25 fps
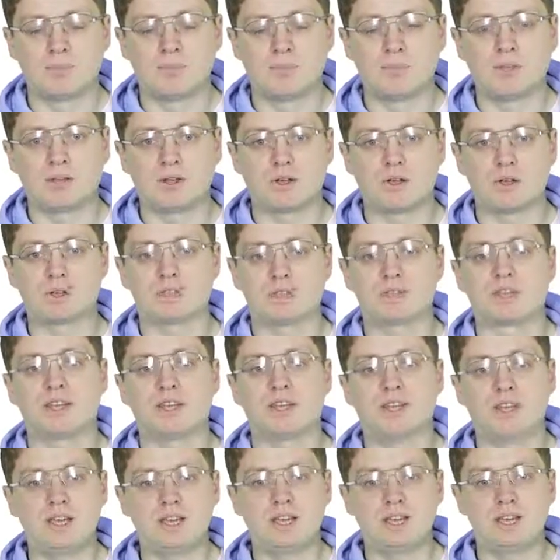because
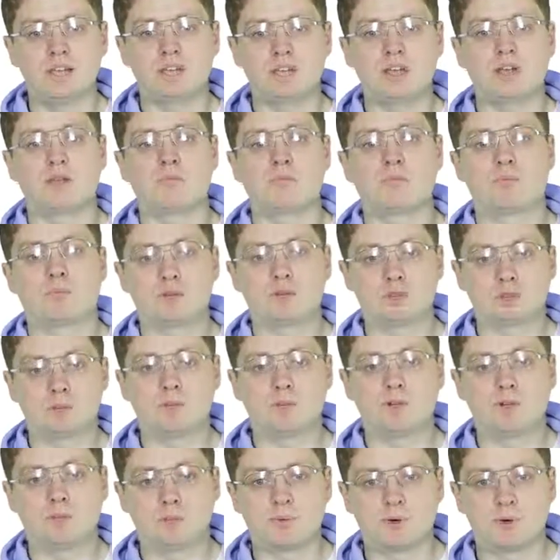each
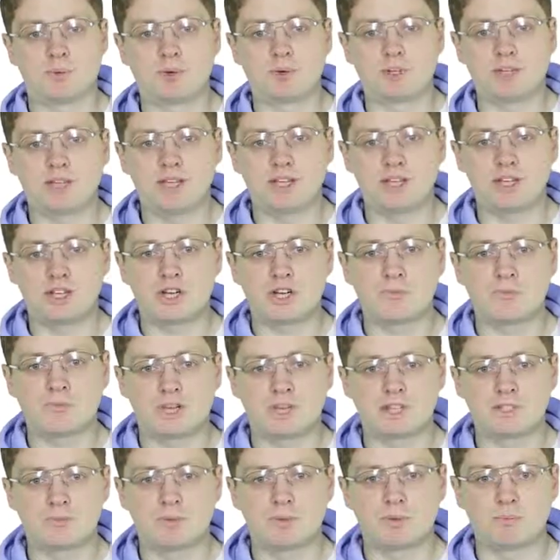possible permutation
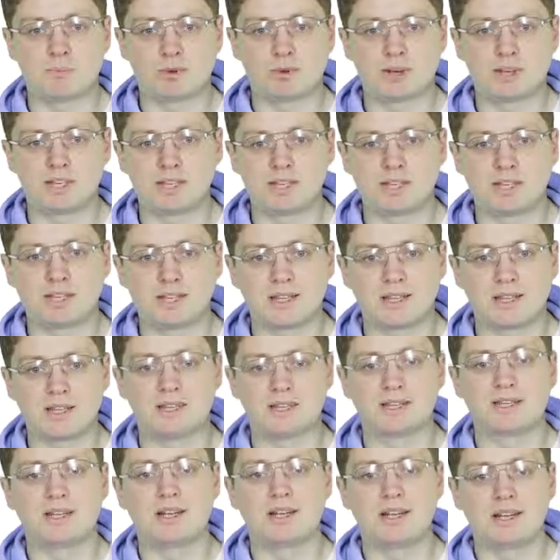must be present
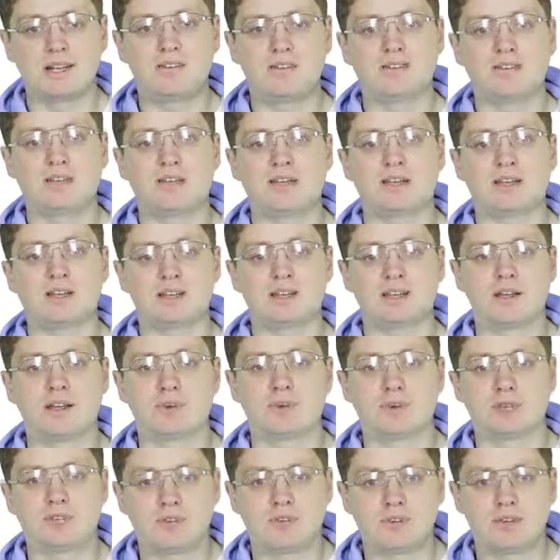as a leaf in
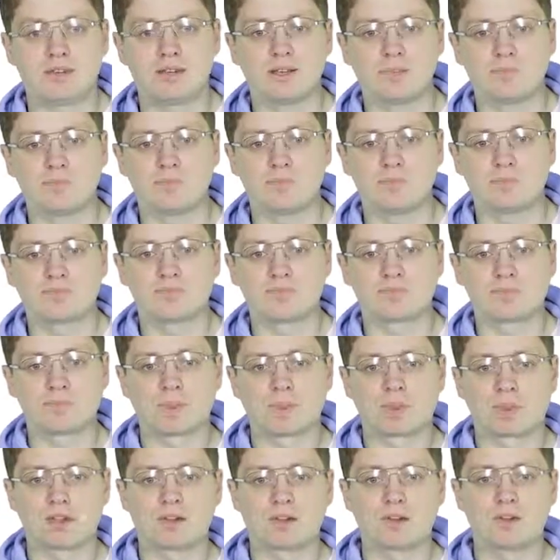our tree.
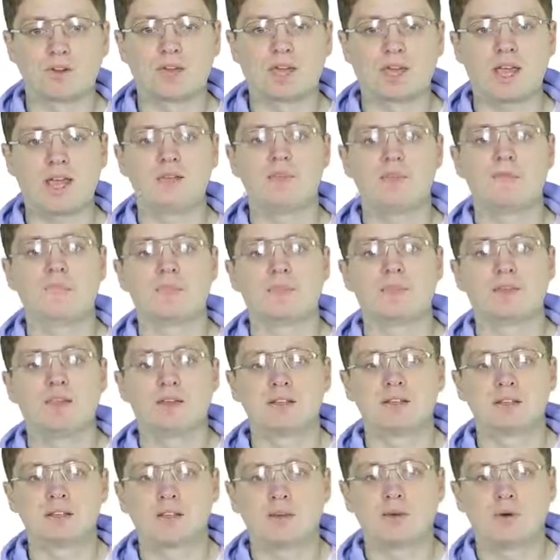Okay,
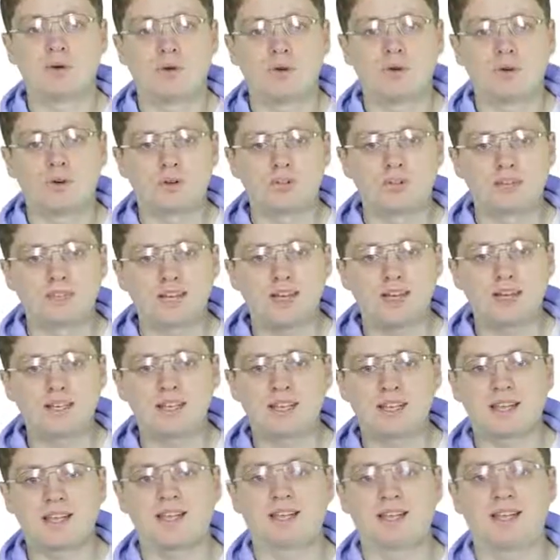so on the
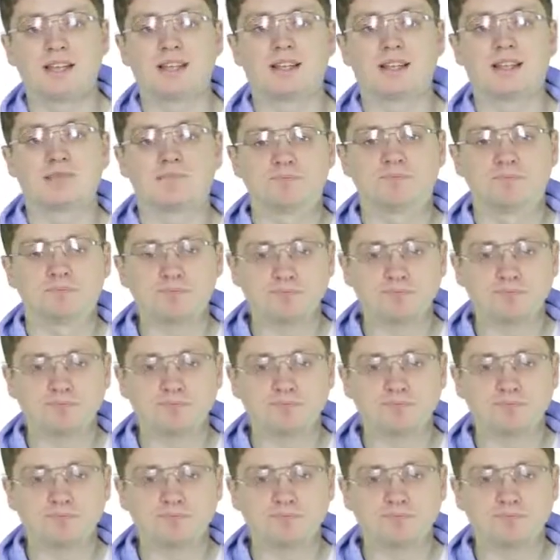other hand,